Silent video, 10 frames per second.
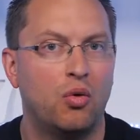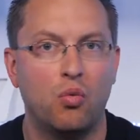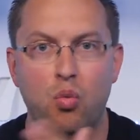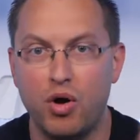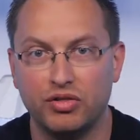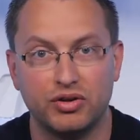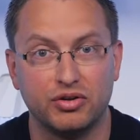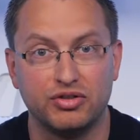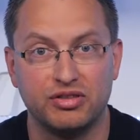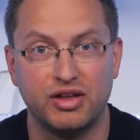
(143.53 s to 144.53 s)
One
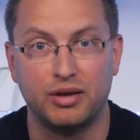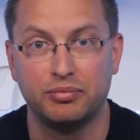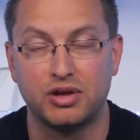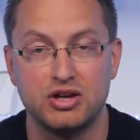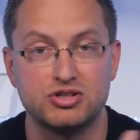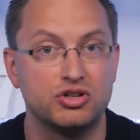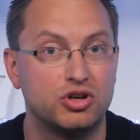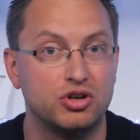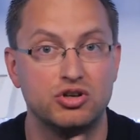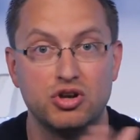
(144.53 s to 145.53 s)
little thing in that application
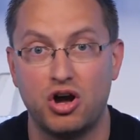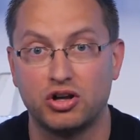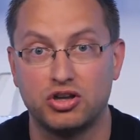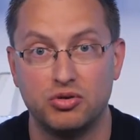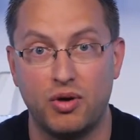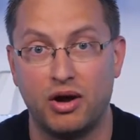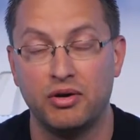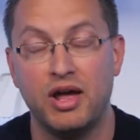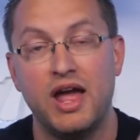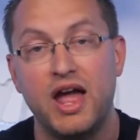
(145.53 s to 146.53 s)
could knock you
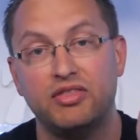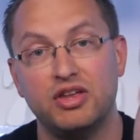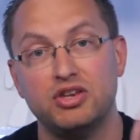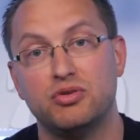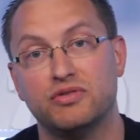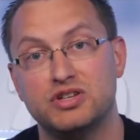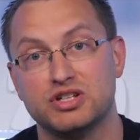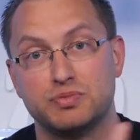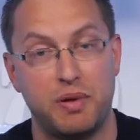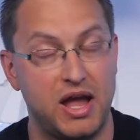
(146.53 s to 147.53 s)
out, and then you have
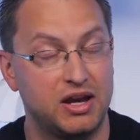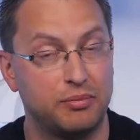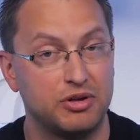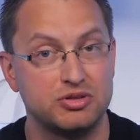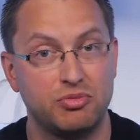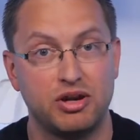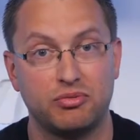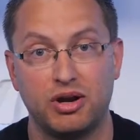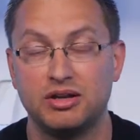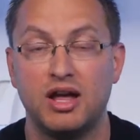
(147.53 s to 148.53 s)
just paid a bunch of money
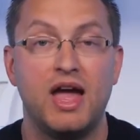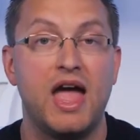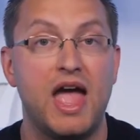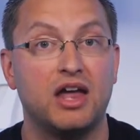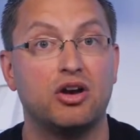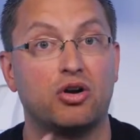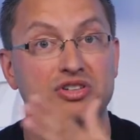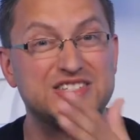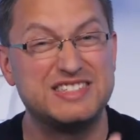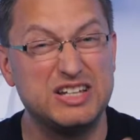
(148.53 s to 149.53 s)
in rent and are
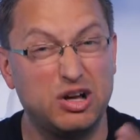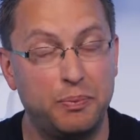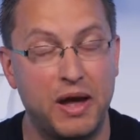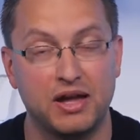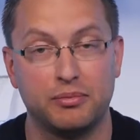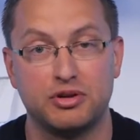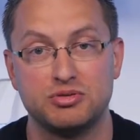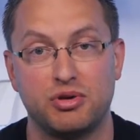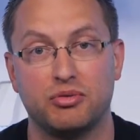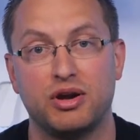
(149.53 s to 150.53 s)
still paying a
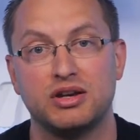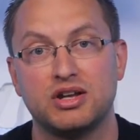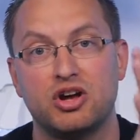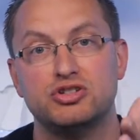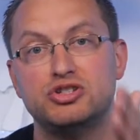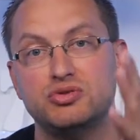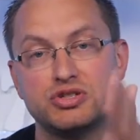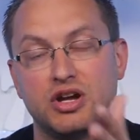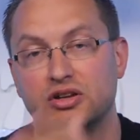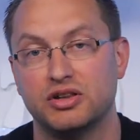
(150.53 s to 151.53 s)
bunch of money in rent because you
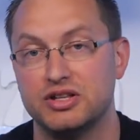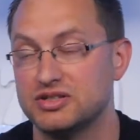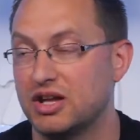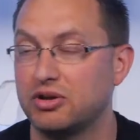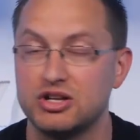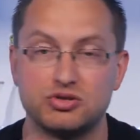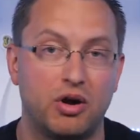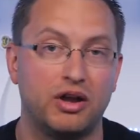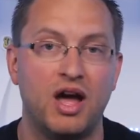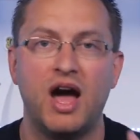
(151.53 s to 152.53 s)
signed a lease. Now, guess
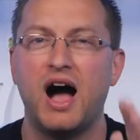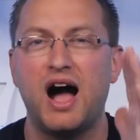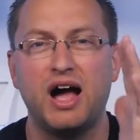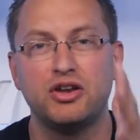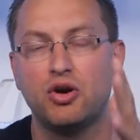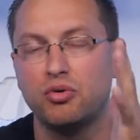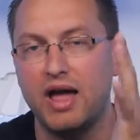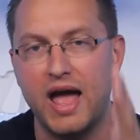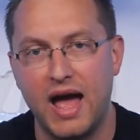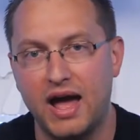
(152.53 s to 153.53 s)
what? I don't
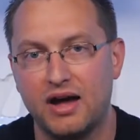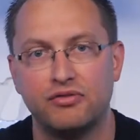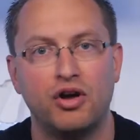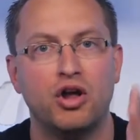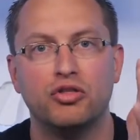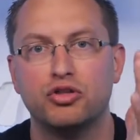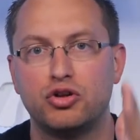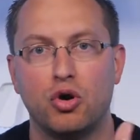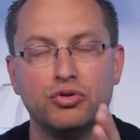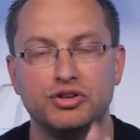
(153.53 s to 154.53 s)
have the
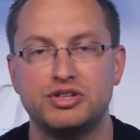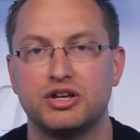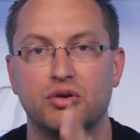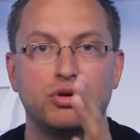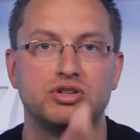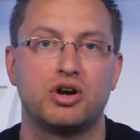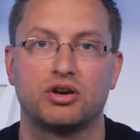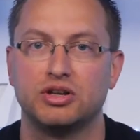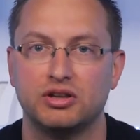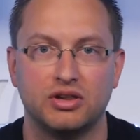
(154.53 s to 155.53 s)
golden ticket when
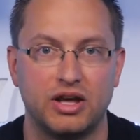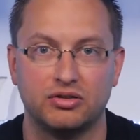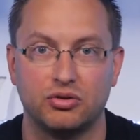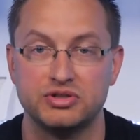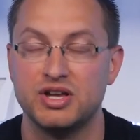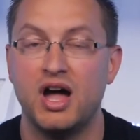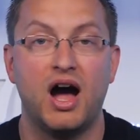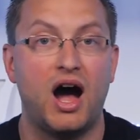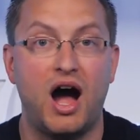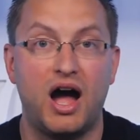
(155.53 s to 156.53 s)
talking to landlords.
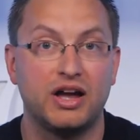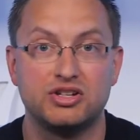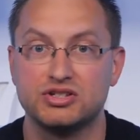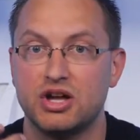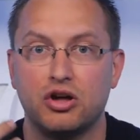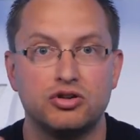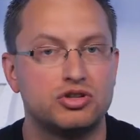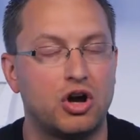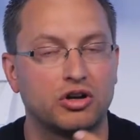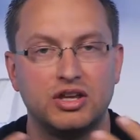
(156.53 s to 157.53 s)
I just
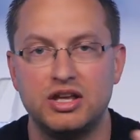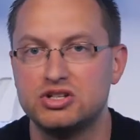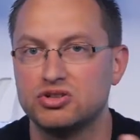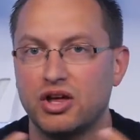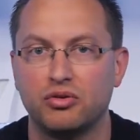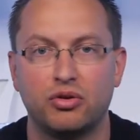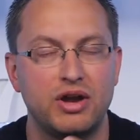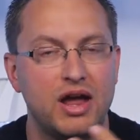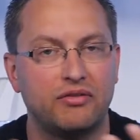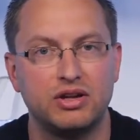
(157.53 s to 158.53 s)
talk to each
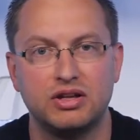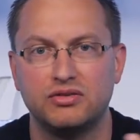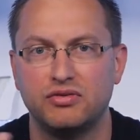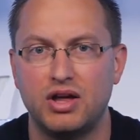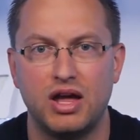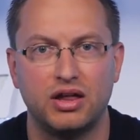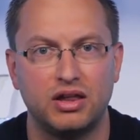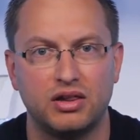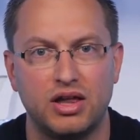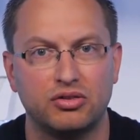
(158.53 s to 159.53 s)
landlord. Every
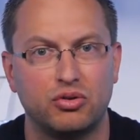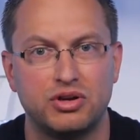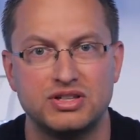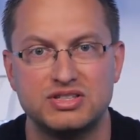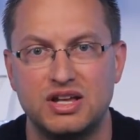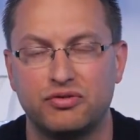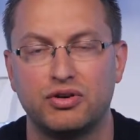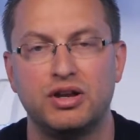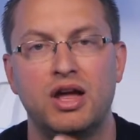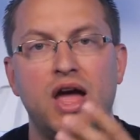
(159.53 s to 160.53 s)
landlord is
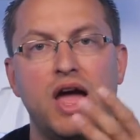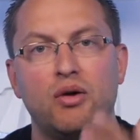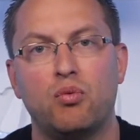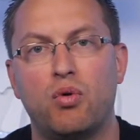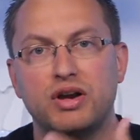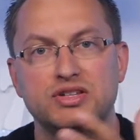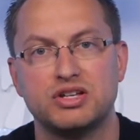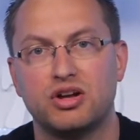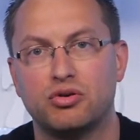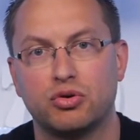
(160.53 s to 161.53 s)
different, and what is
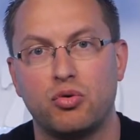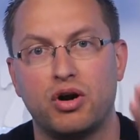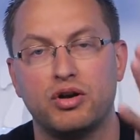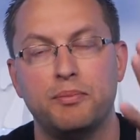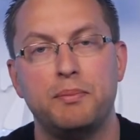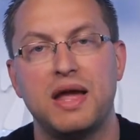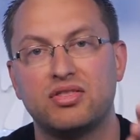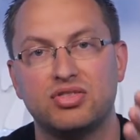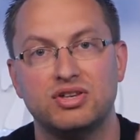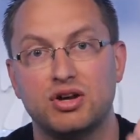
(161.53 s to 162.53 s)
it going to require to
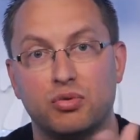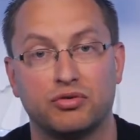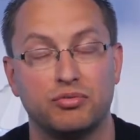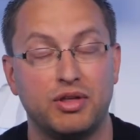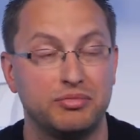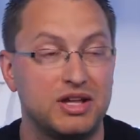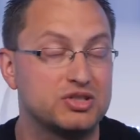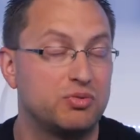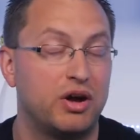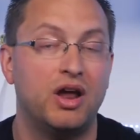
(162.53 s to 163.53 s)
make the deal work for them?
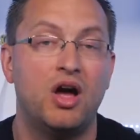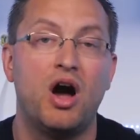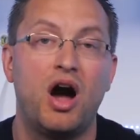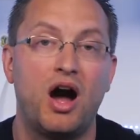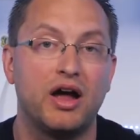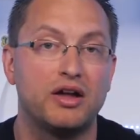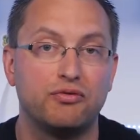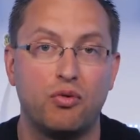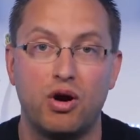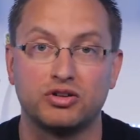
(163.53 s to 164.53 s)
Guess what? I
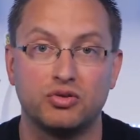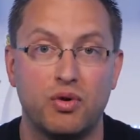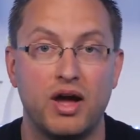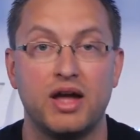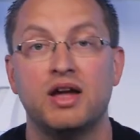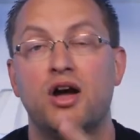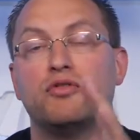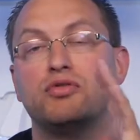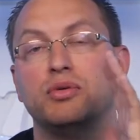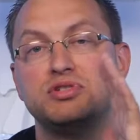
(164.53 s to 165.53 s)
have walked away
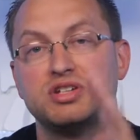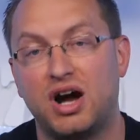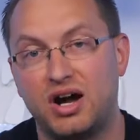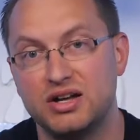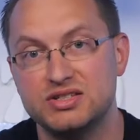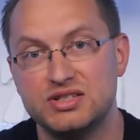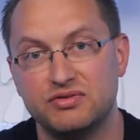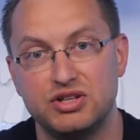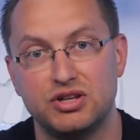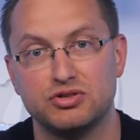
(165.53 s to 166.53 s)
from tons
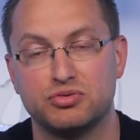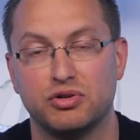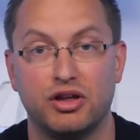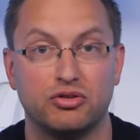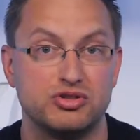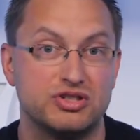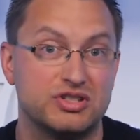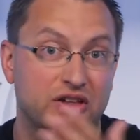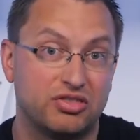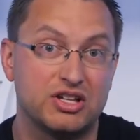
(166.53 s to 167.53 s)
of deals where landlords is
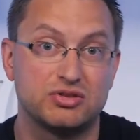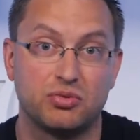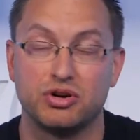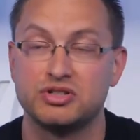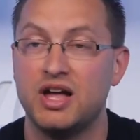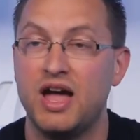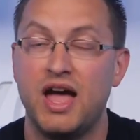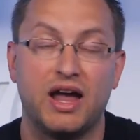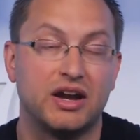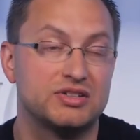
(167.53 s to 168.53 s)
like, this works,
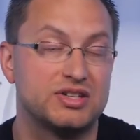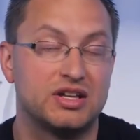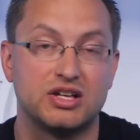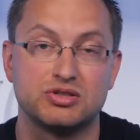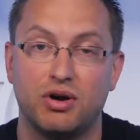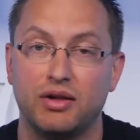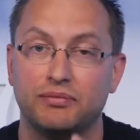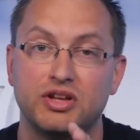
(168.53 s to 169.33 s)
and I just say, guess what?